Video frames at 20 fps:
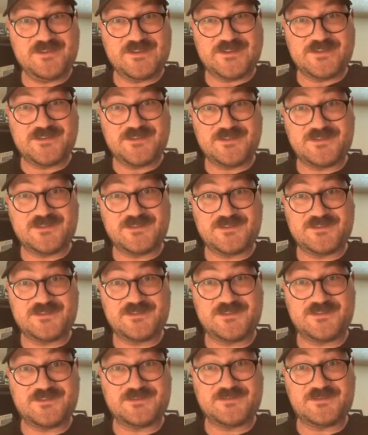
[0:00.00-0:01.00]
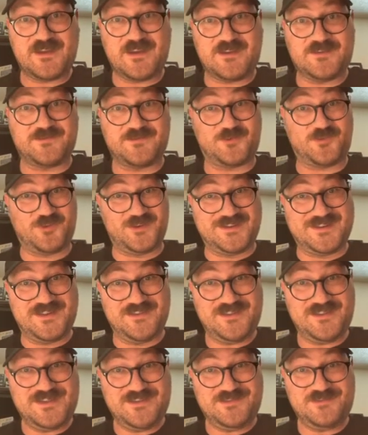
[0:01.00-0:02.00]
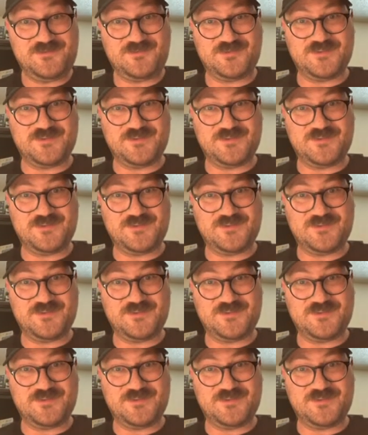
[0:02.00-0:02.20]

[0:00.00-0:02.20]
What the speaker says: is kind of Cradily.